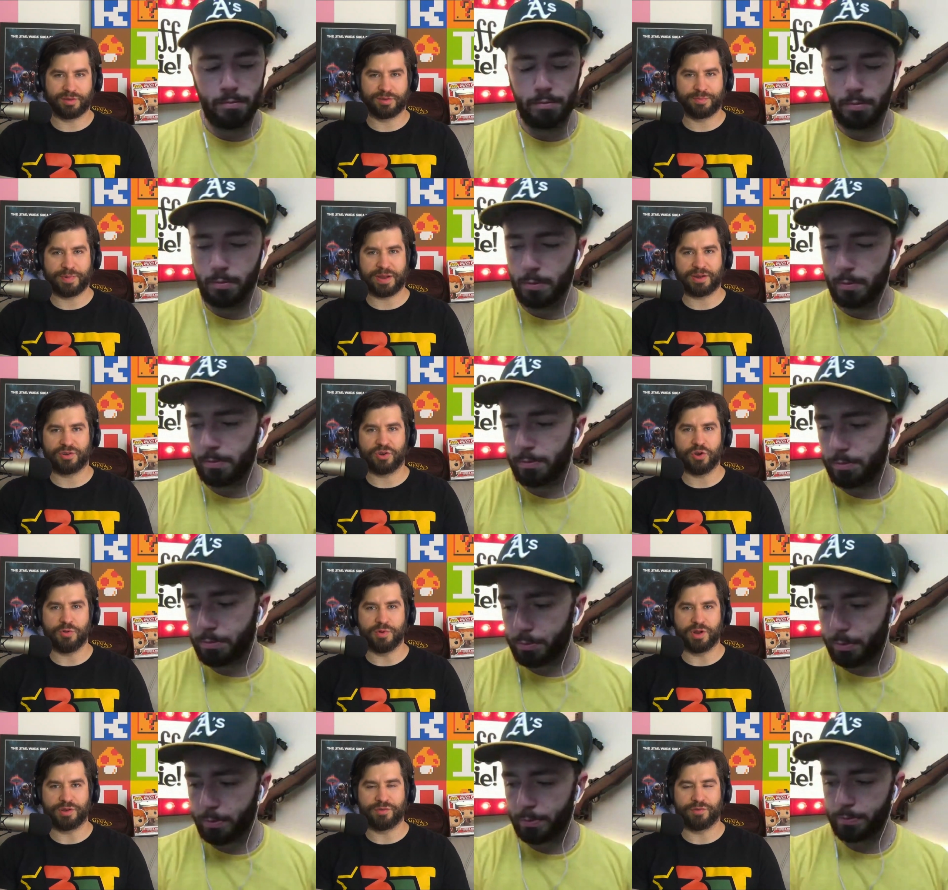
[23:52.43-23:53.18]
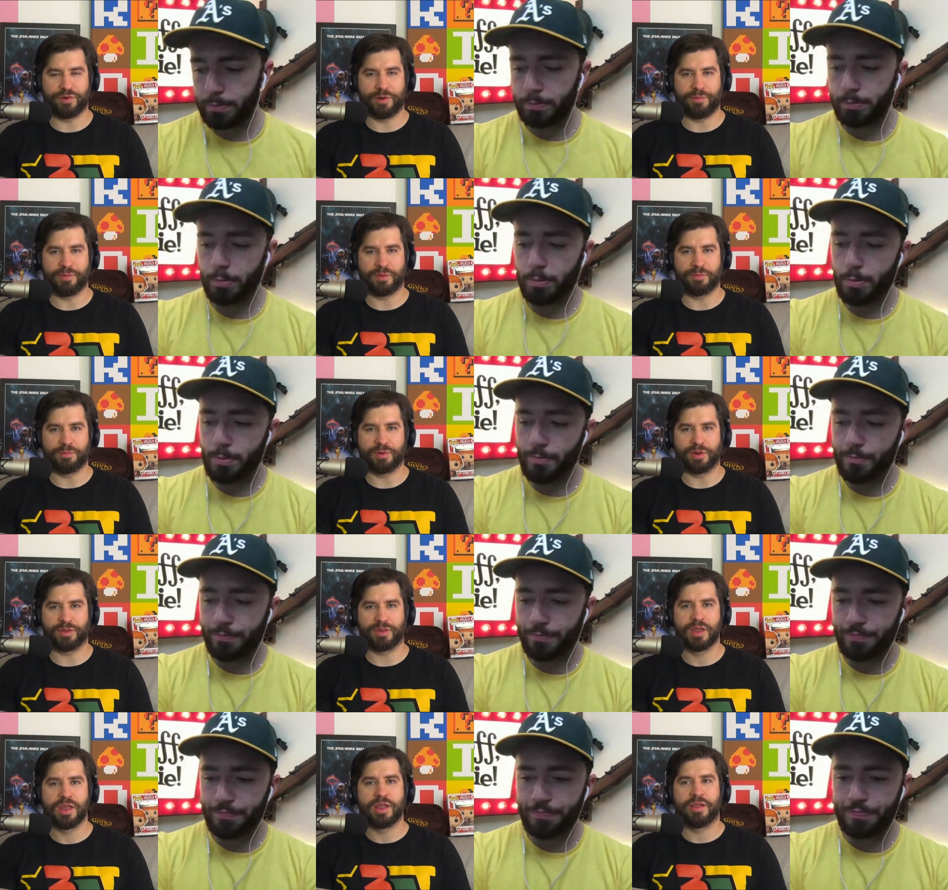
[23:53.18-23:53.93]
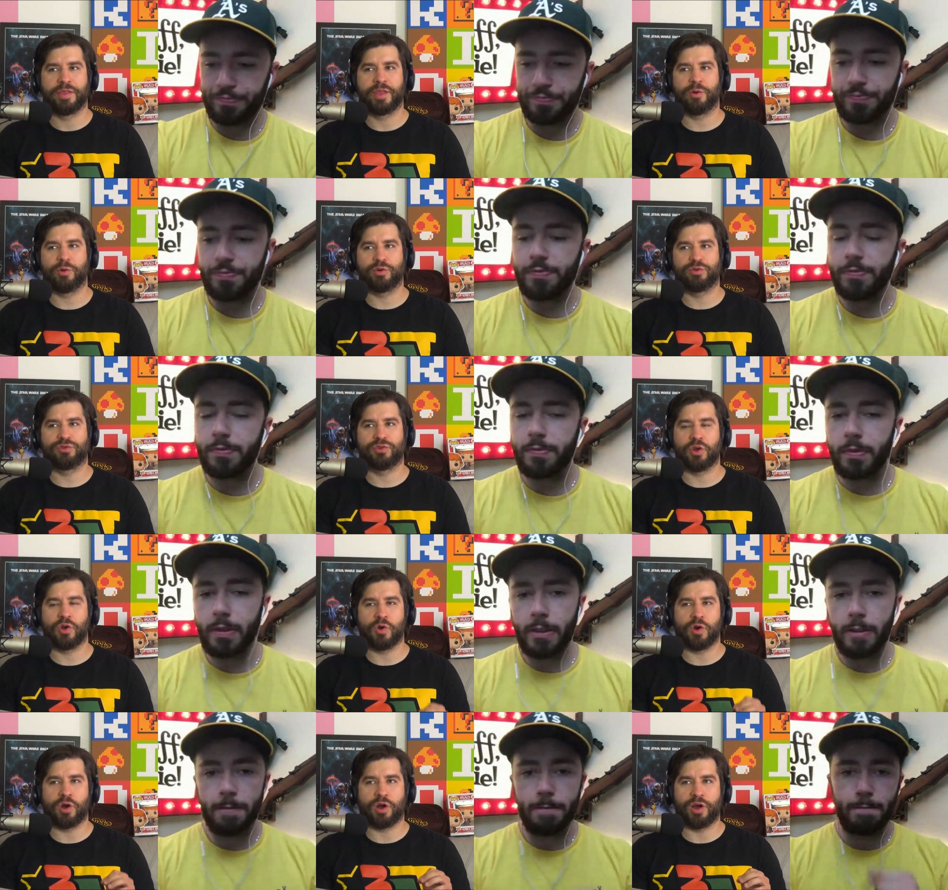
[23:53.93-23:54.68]
Speaker 1: expect too much from them, but they were
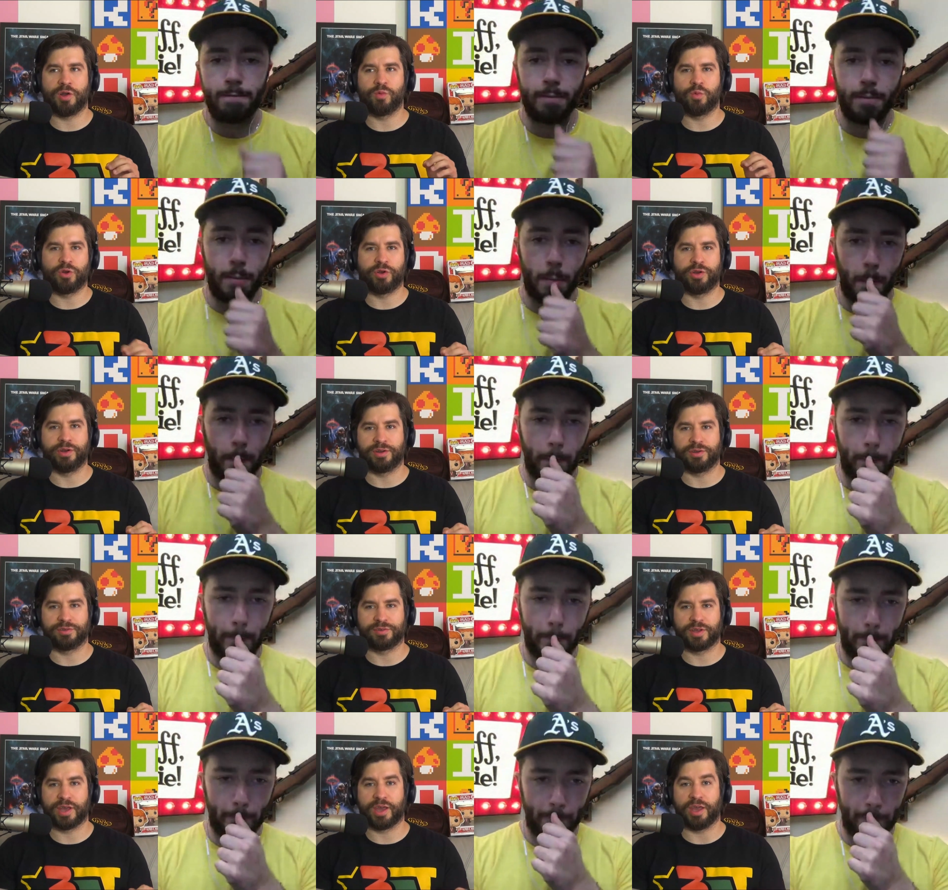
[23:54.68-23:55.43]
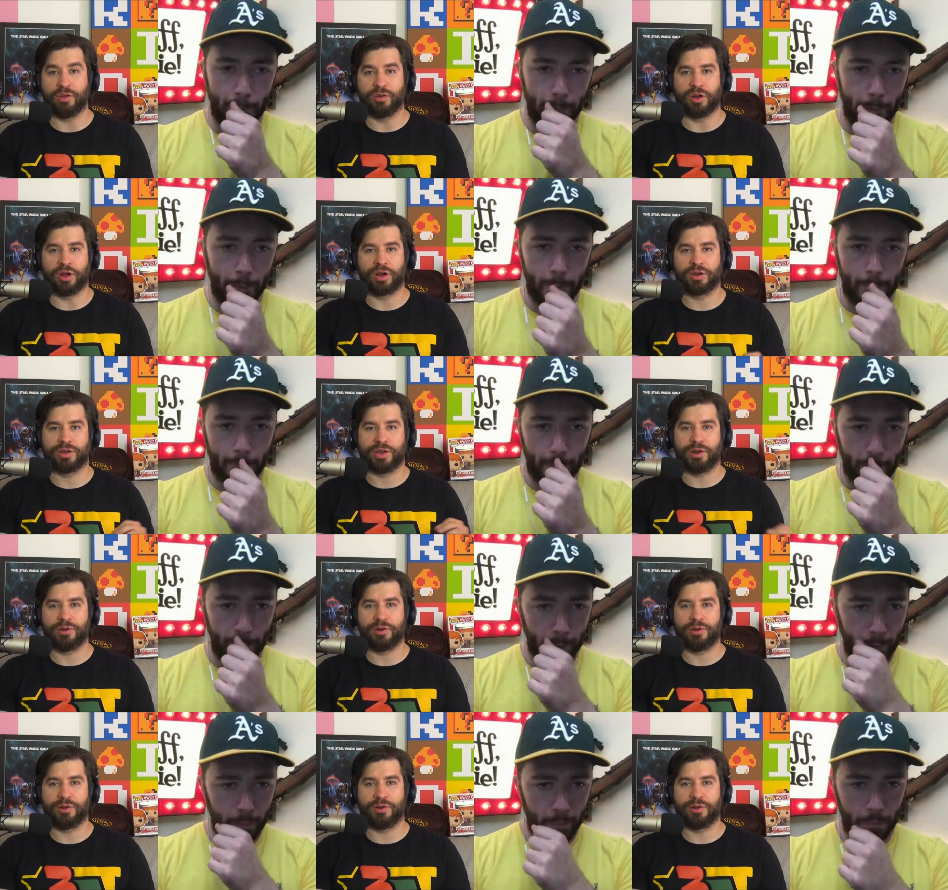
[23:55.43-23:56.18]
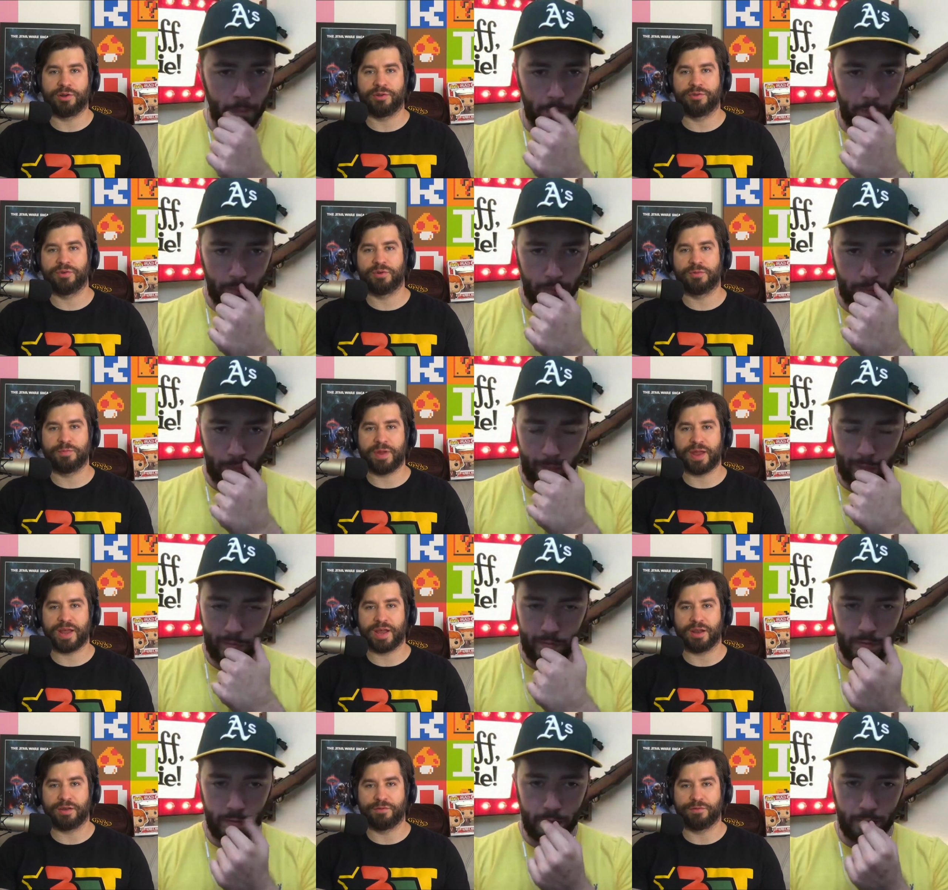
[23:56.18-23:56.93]
so unwilling to say lockdowns are bad,
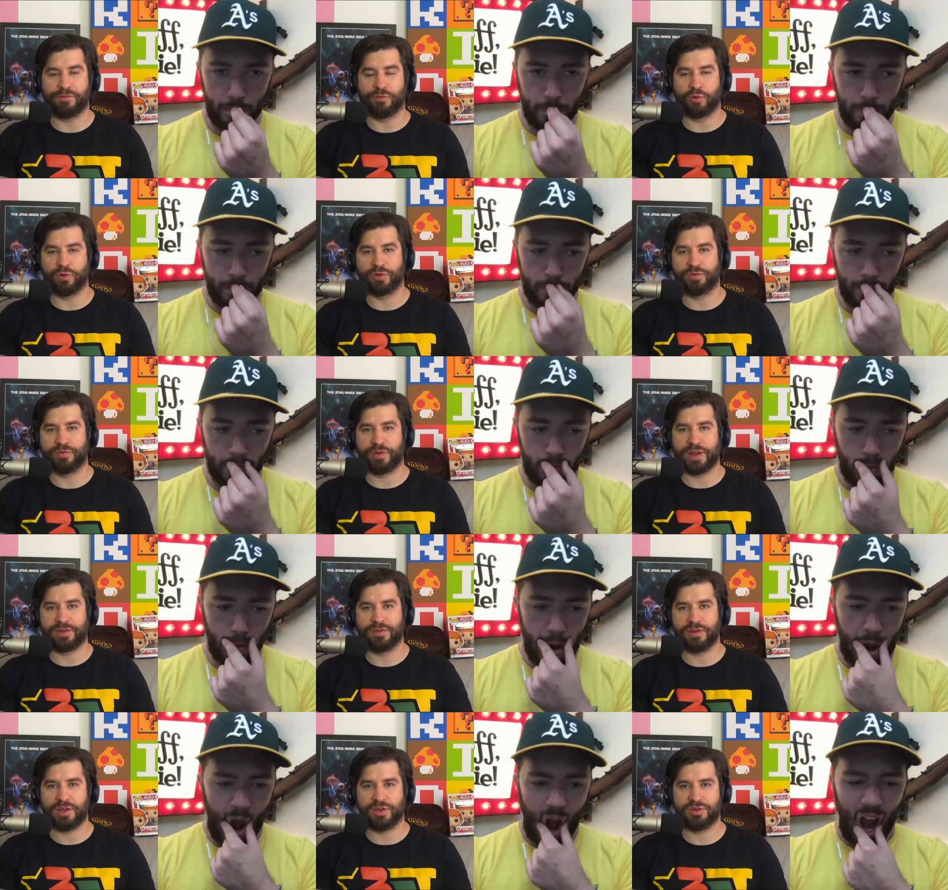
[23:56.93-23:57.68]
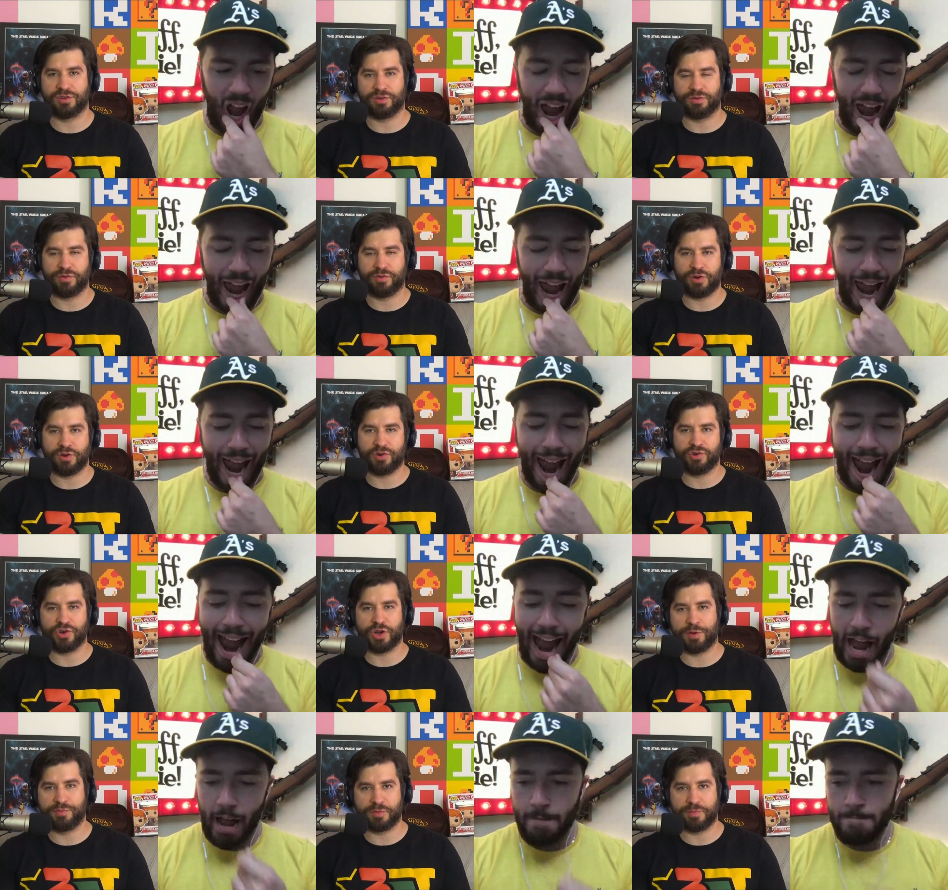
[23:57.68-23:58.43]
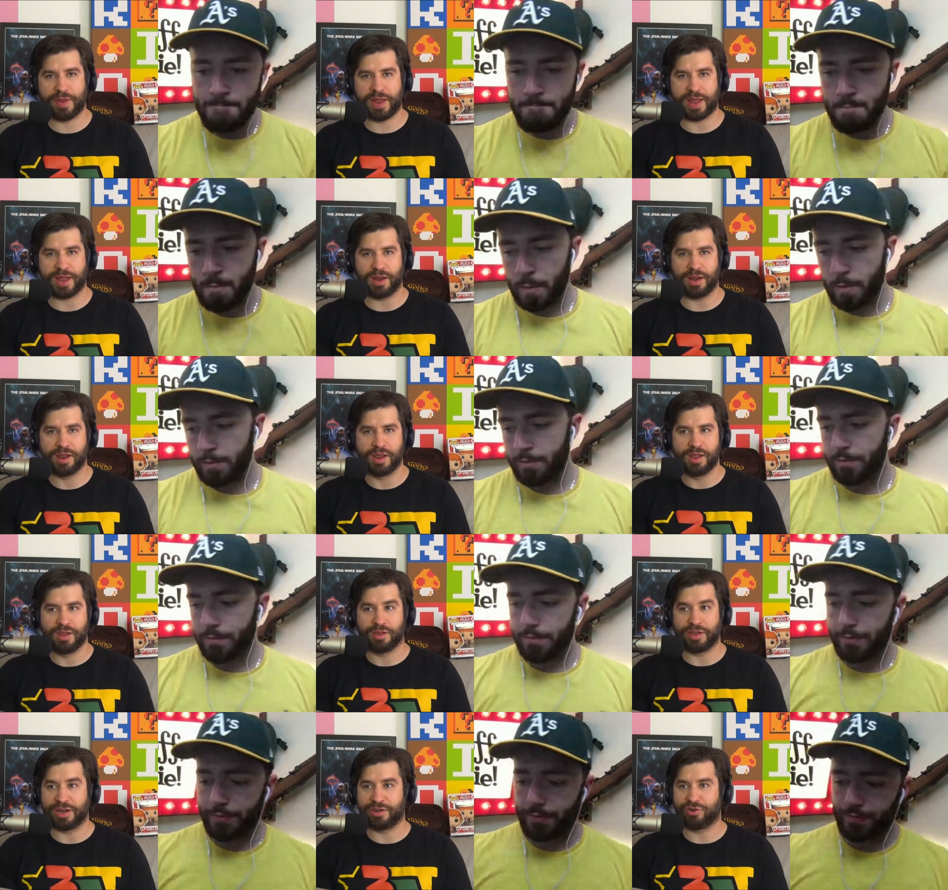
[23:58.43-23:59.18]
forced vaccinations for your jobs are bad.
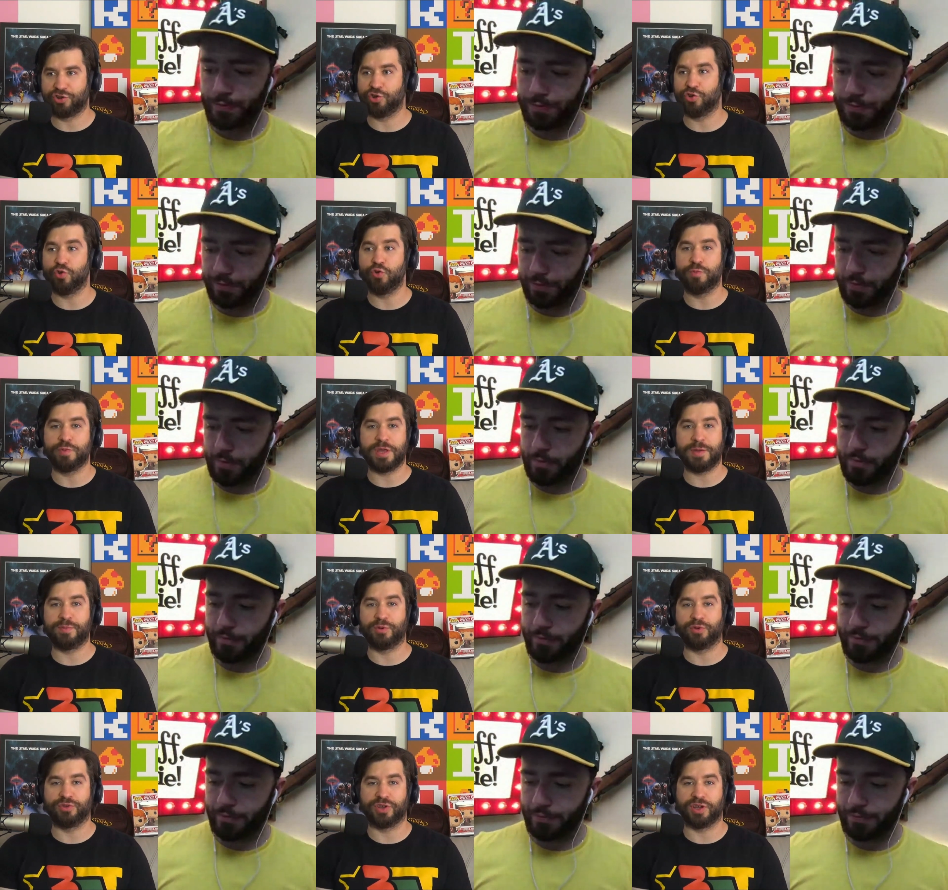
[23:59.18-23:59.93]
Like two people